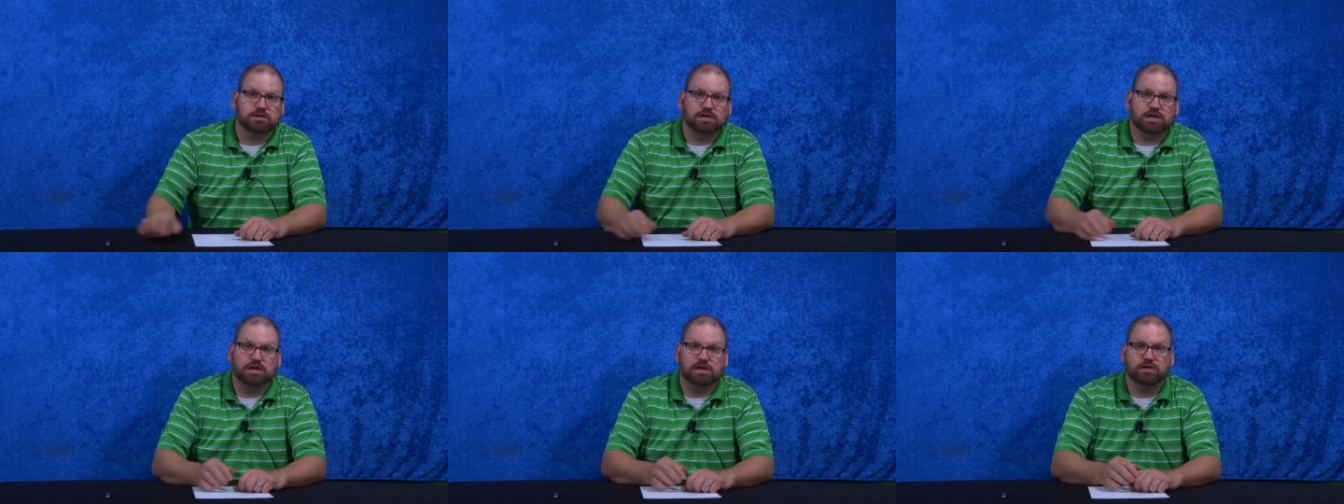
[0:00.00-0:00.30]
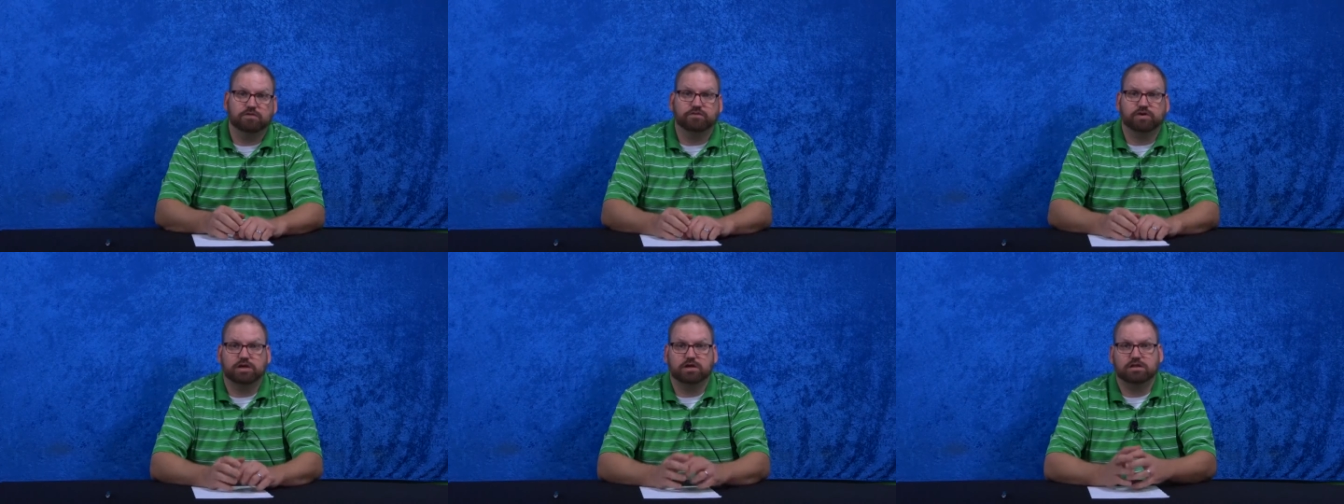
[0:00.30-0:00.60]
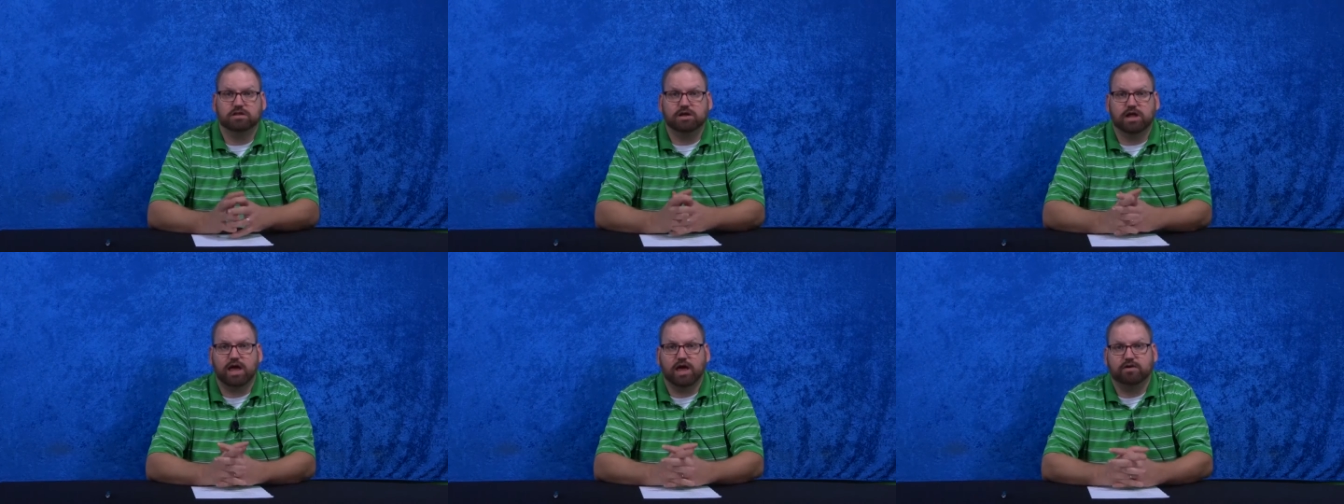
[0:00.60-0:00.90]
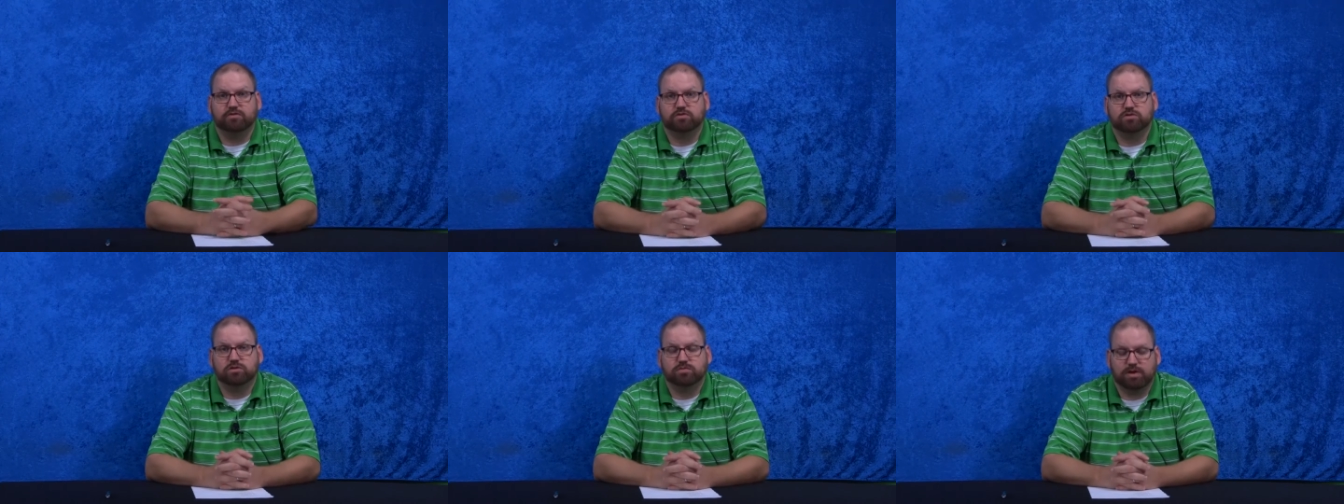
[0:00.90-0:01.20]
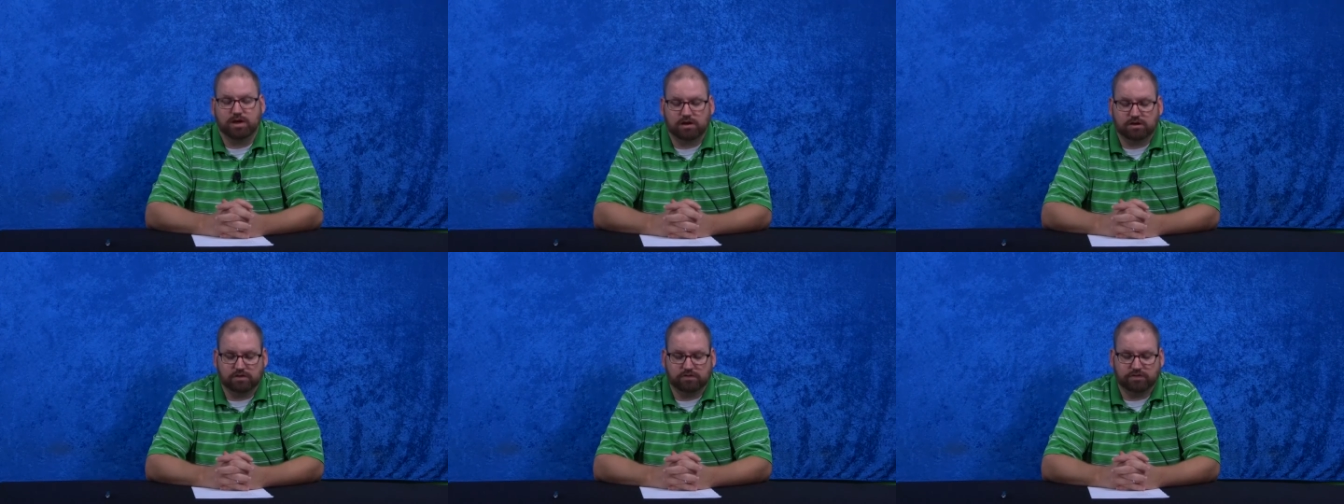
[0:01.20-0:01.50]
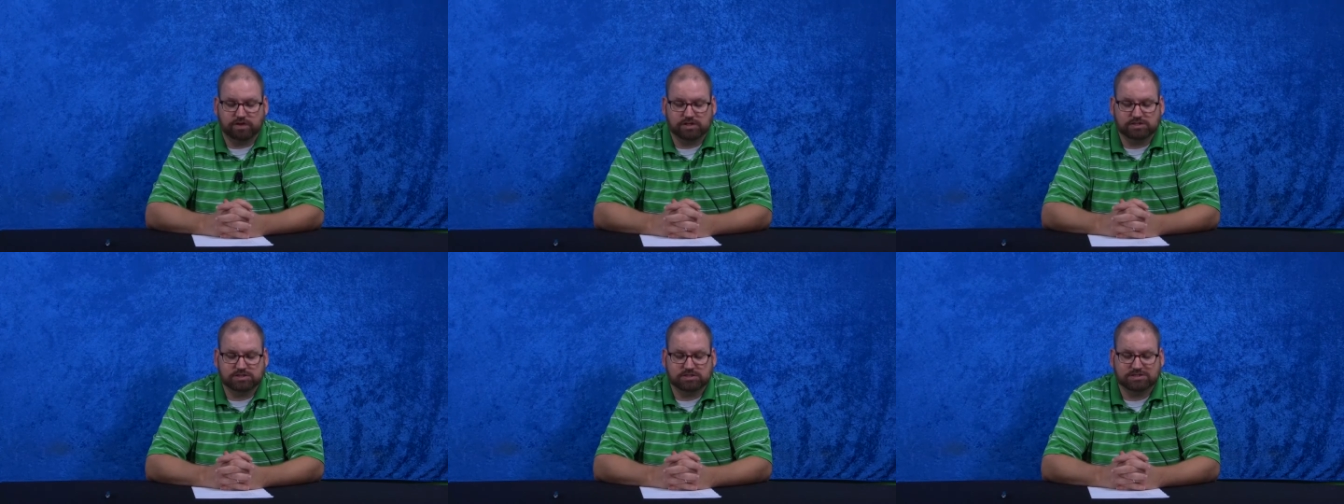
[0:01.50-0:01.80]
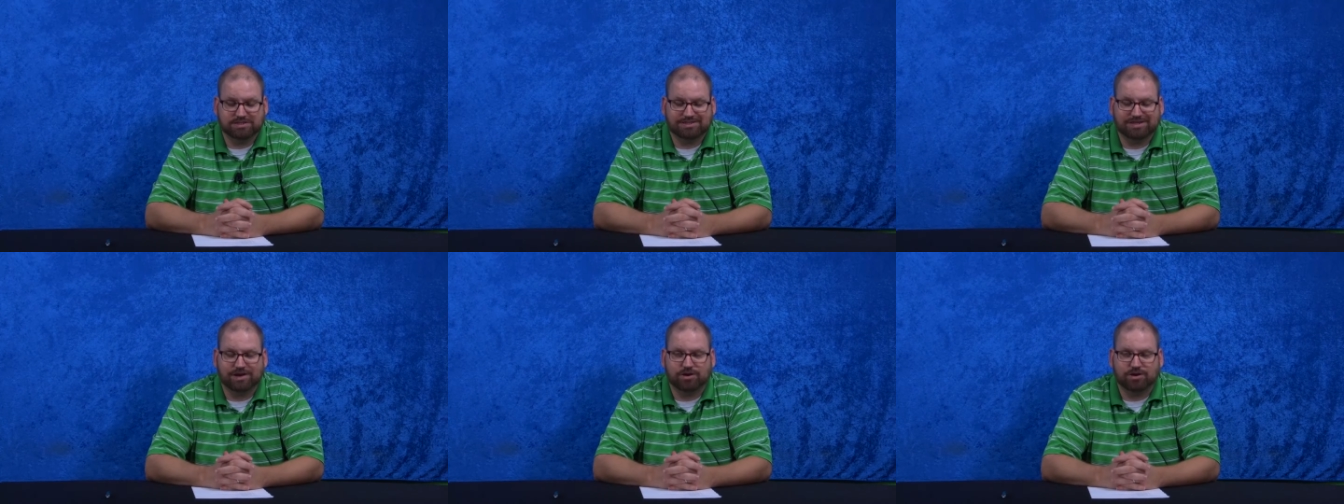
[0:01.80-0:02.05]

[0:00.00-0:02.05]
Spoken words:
King of England after the Battle of Hastings.